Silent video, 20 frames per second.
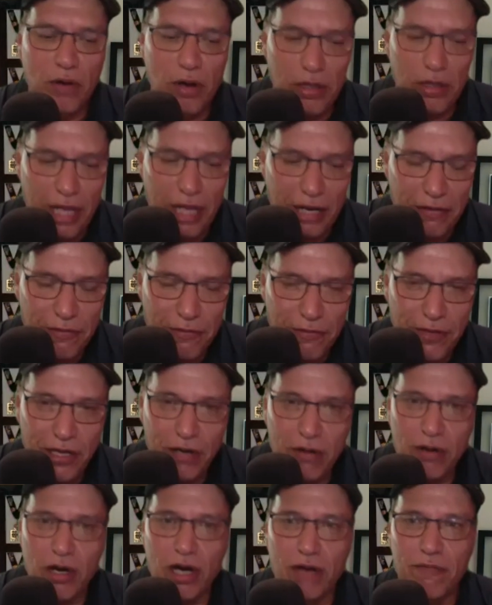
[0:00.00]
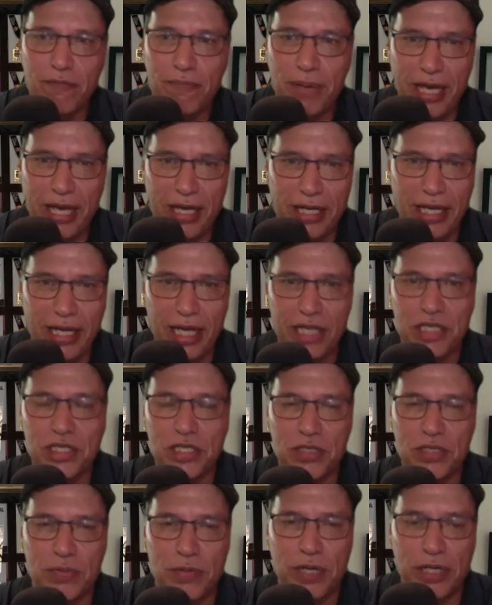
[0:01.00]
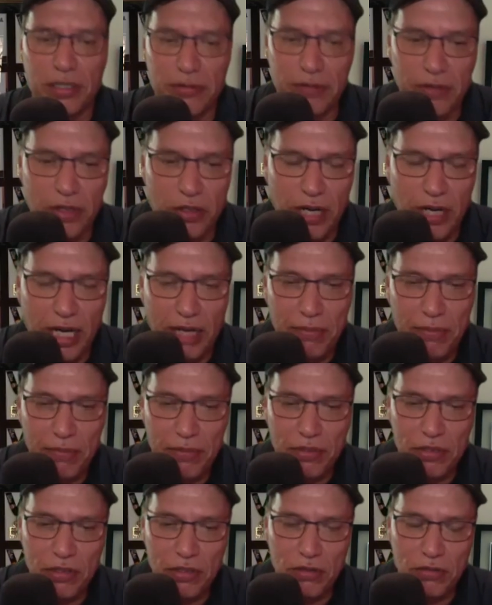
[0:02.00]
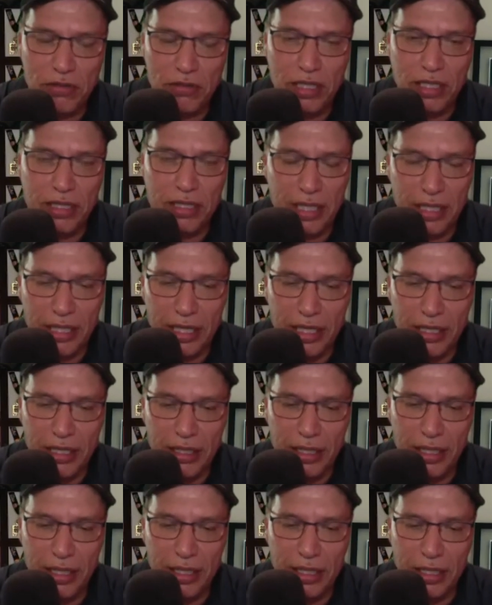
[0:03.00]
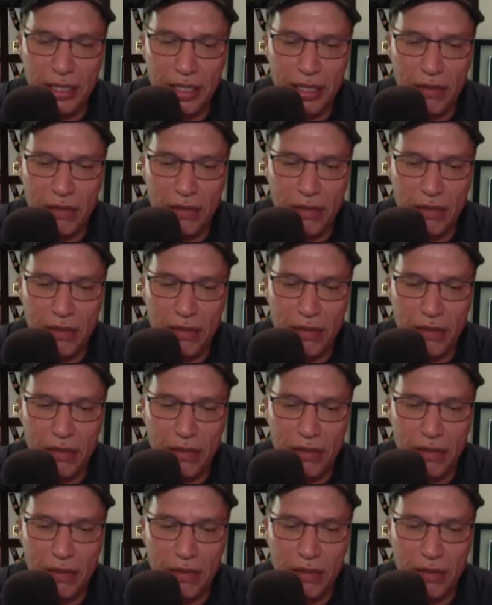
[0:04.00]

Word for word: that fear of backlash as well graeme do you think that in in